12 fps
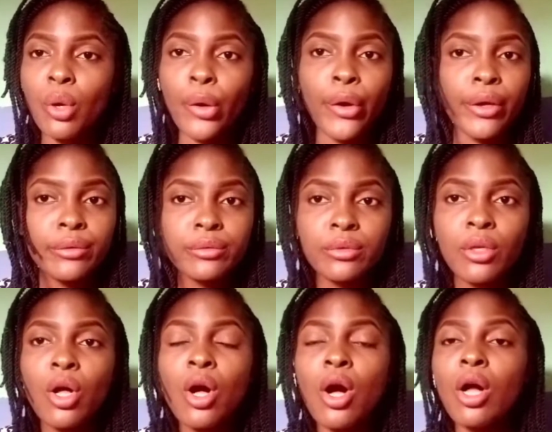oil,
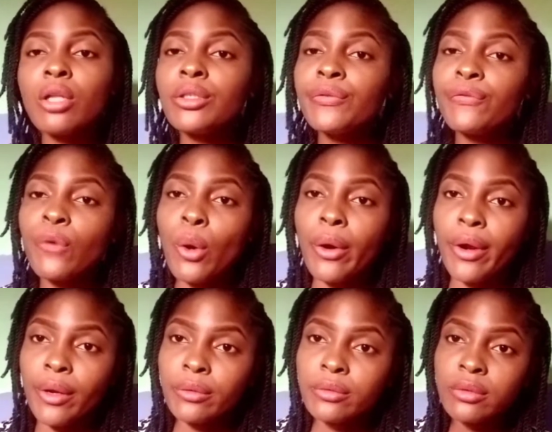olive
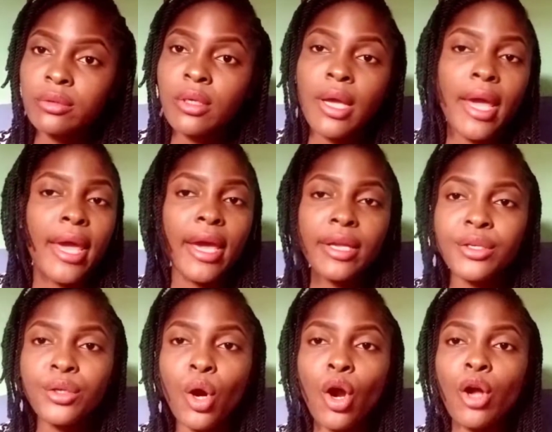oil,
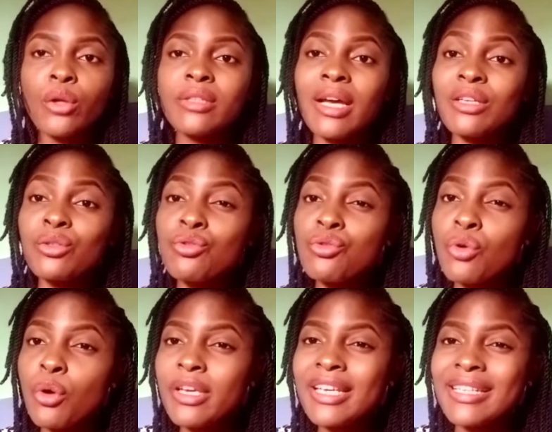any oil that you
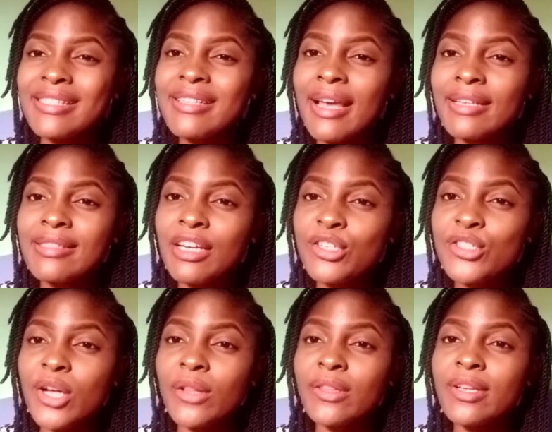know it's
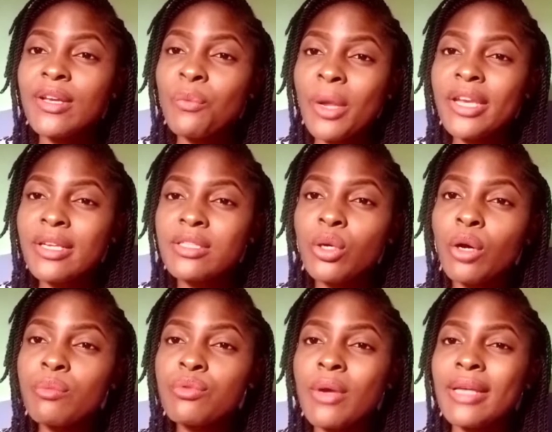essential. When it
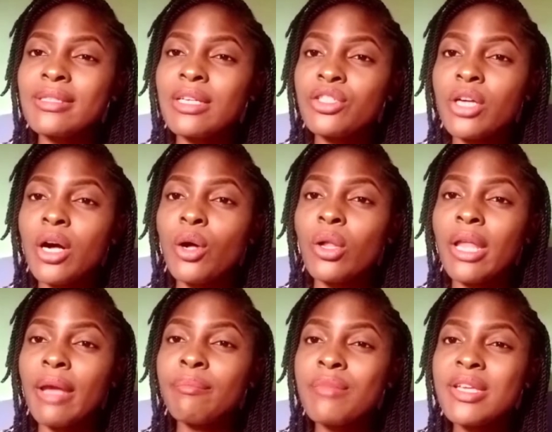comes to essential oil,
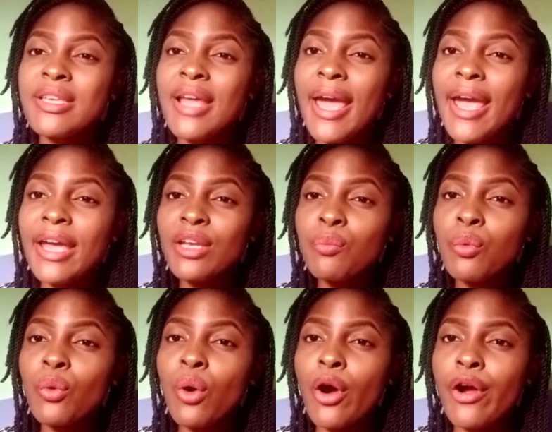I mean
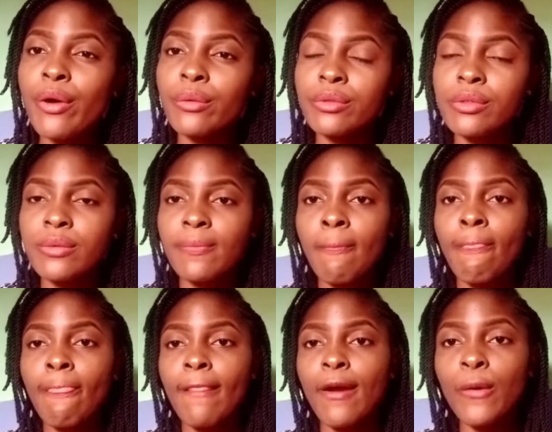edible oils,
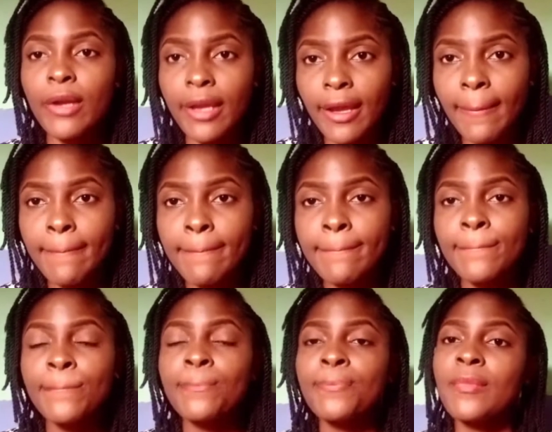okay?
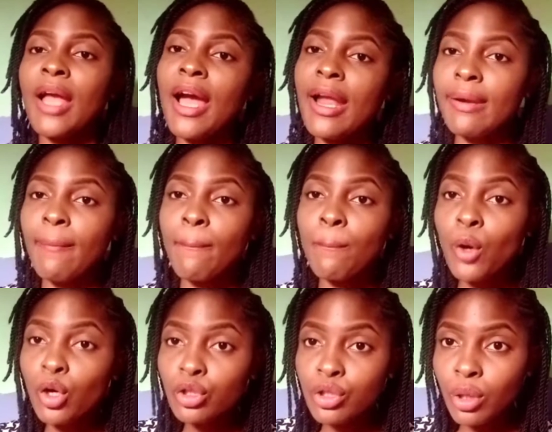And
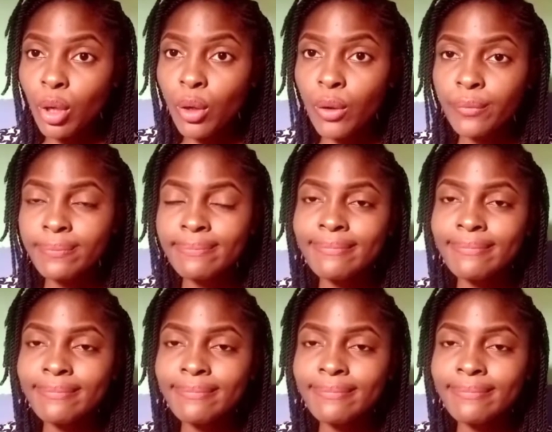more so,